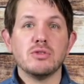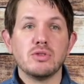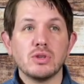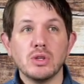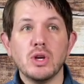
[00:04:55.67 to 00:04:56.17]

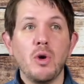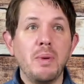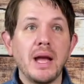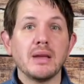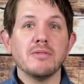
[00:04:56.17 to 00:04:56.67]
could go
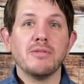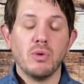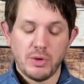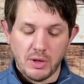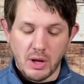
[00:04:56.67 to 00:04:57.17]
back and
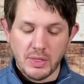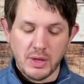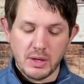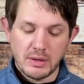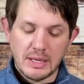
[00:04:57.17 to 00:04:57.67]
forth on
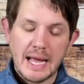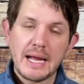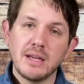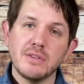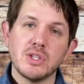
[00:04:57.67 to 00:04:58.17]
the
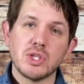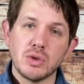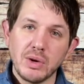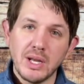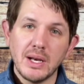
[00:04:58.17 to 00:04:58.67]
lack of a
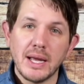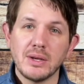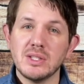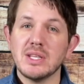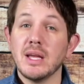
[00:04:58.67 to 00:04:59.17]
screen. I
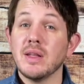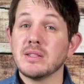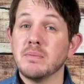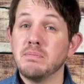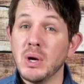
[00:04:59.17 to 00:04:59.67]
could say
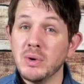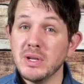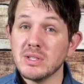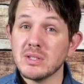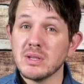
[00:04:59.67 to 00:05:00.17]
that's a
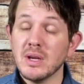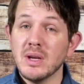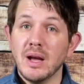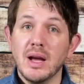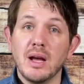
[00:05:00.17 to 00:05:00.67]
bonus
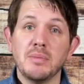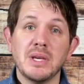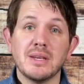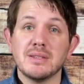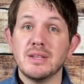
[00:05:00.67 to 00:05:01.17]

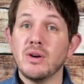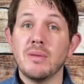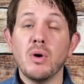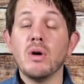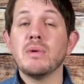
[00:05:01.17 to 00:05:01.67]
because,
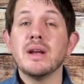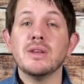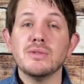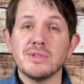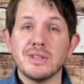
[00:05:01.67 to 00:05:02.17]
I'm already
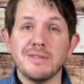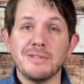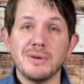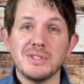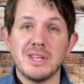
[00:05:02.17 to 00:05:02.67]
using the
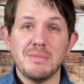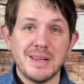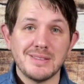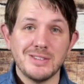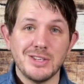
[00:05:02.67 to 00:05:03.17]
phone to send
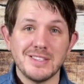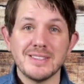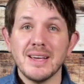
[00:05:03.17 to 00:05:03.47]
messages.